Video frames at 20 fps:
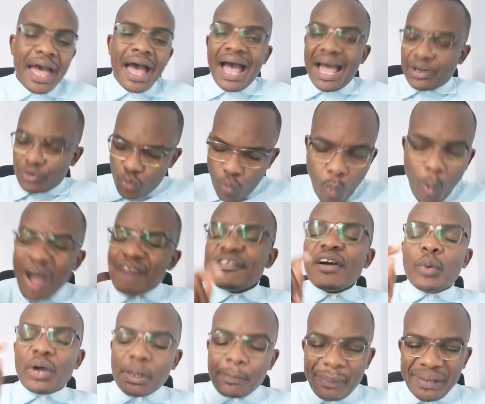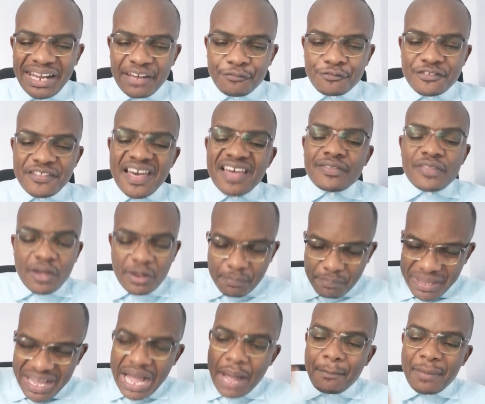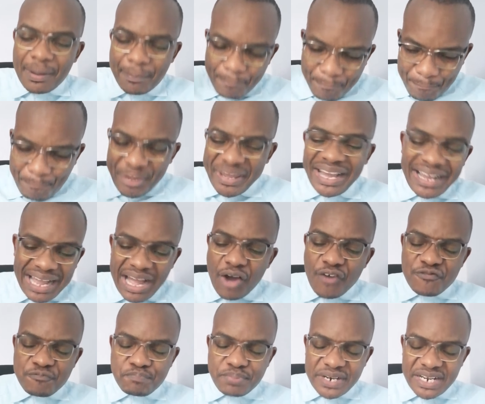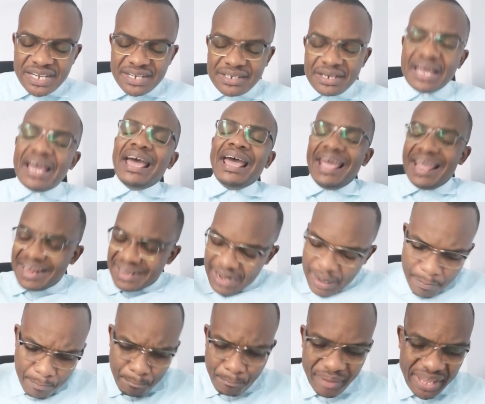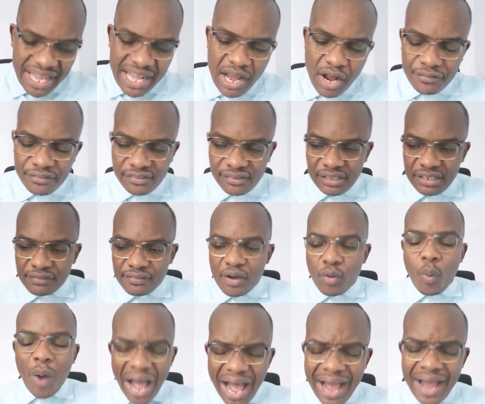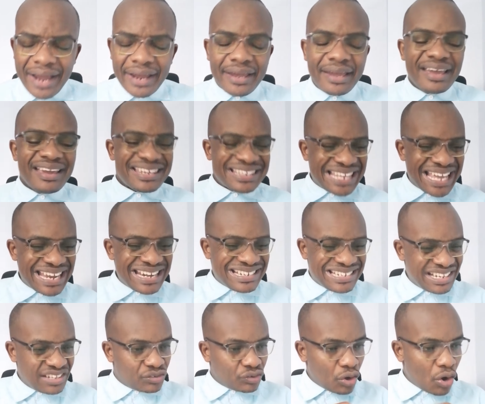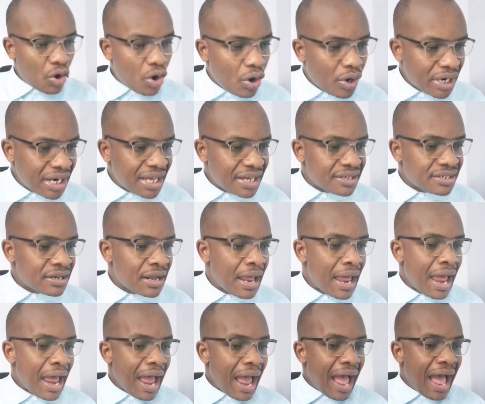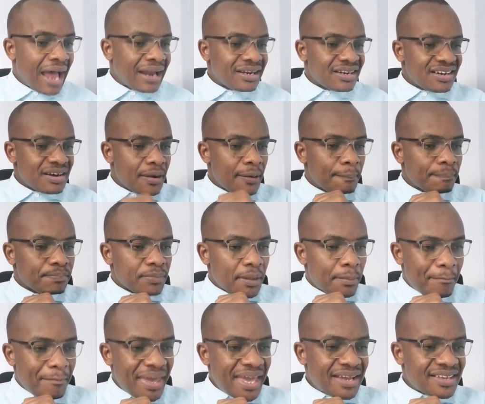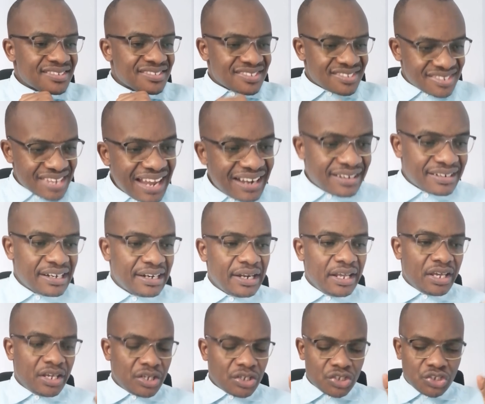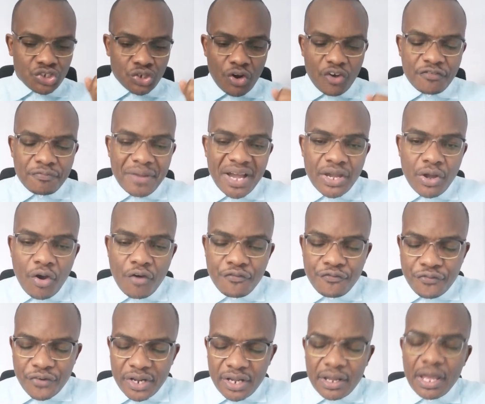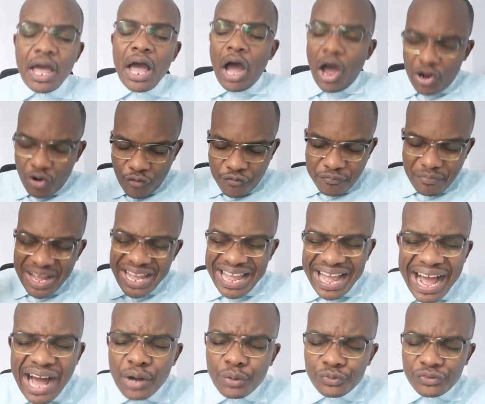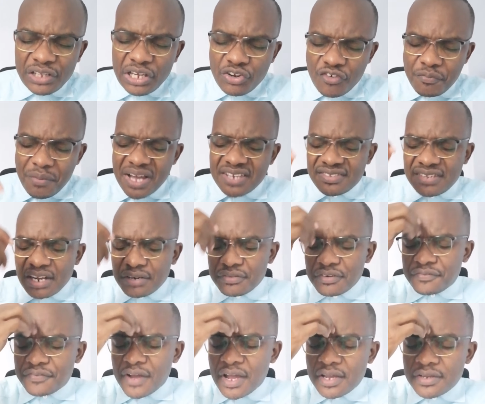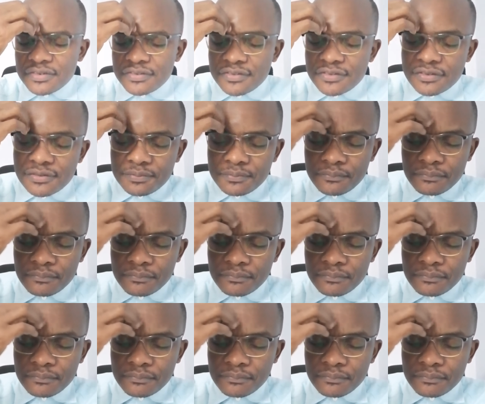And whoever will be left there, they'll become a beggar of bread and a beggar of silver. Why? They dishonored and make sacrilege of my offering and of my house and of my sacrifice.